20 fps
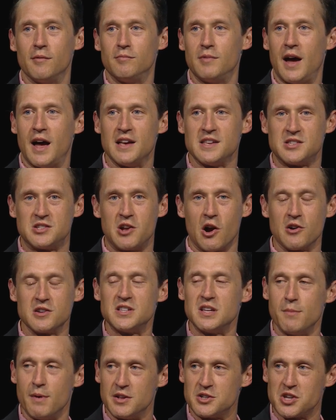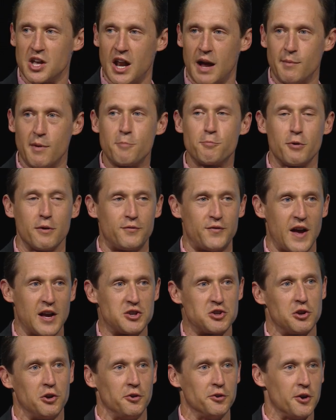as Darcy mentioned, I'm a
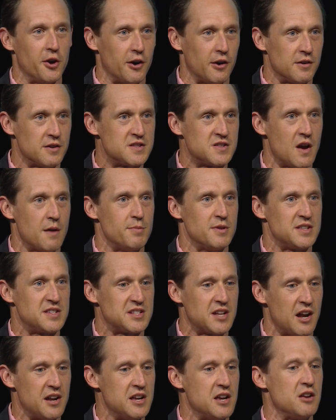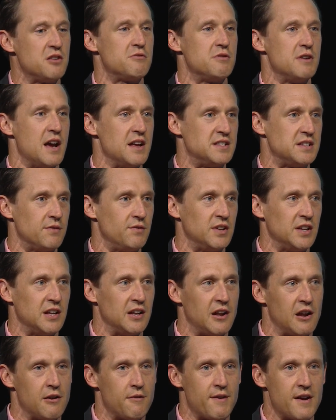professional nerd, so I've been studying creativity and
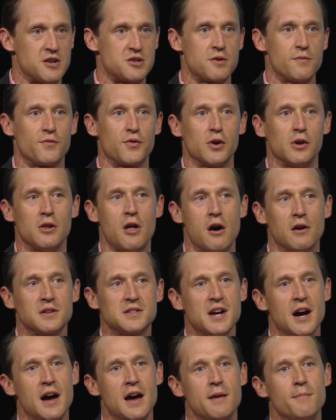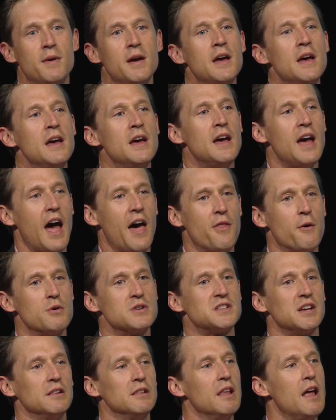innovation for a long time. And there
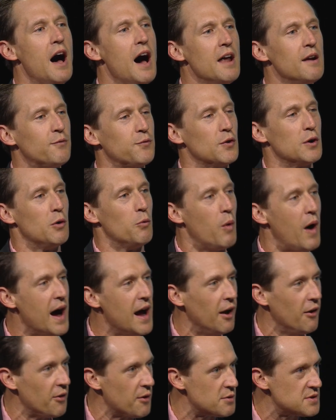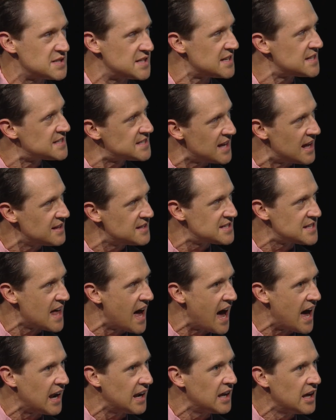was for a while, there was this sense
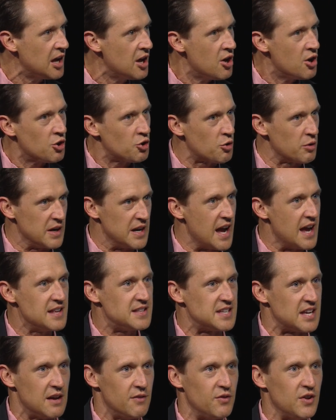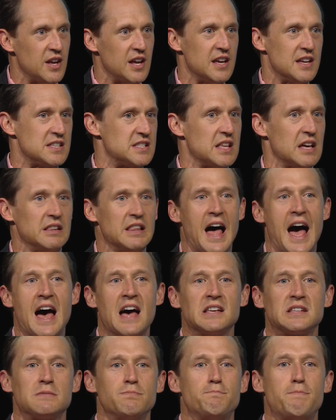that creativity is the
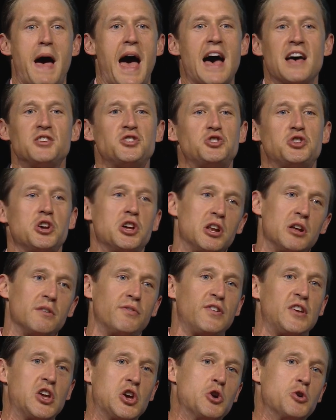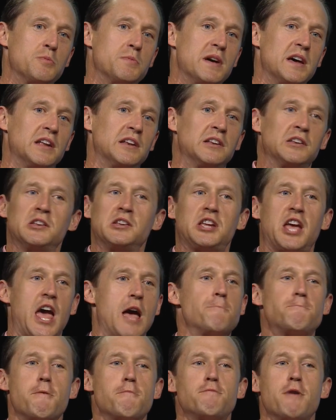last bastion of human
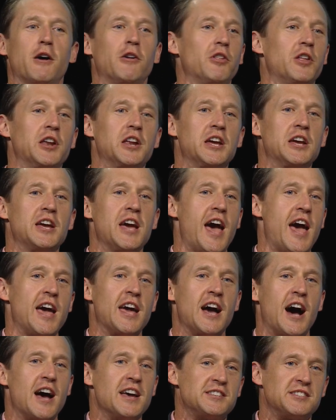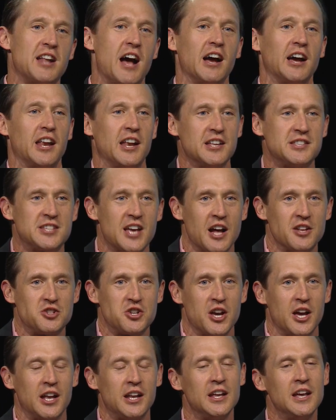capability. AI is not going to touch
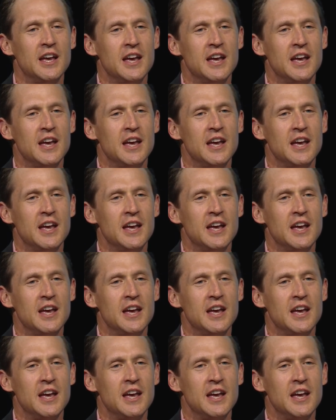it.